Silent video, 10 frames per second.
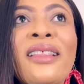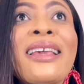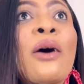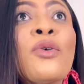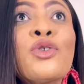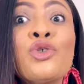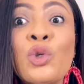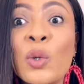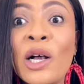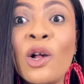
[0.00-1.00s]
think I want to
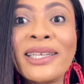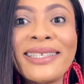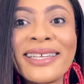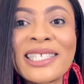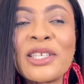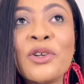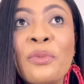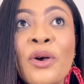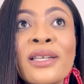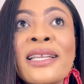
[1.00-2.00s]
dwell on this, you know,
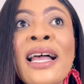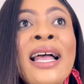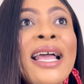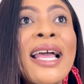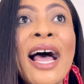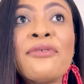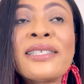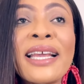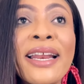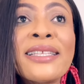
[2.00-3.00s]
because I've
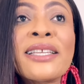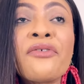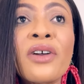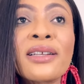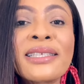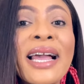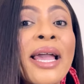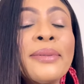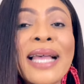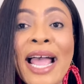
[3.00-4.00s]
said it several
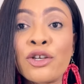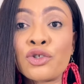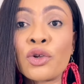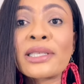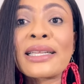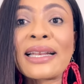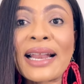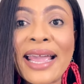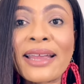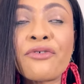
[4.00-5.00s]
times, I do not
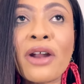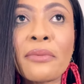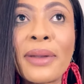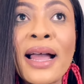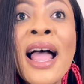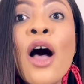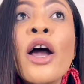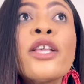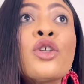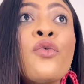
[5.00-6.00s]
like Ragba.
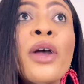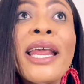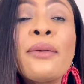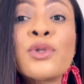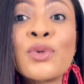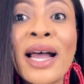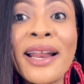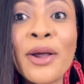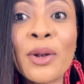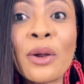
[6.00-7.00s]
Okay, so when it comes to
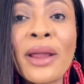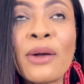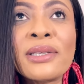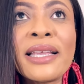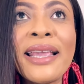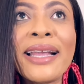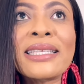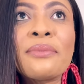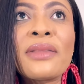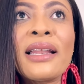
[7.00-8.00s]
Anna and Glory, I'll say get
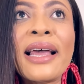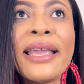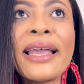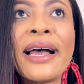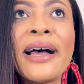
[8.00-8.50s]
something like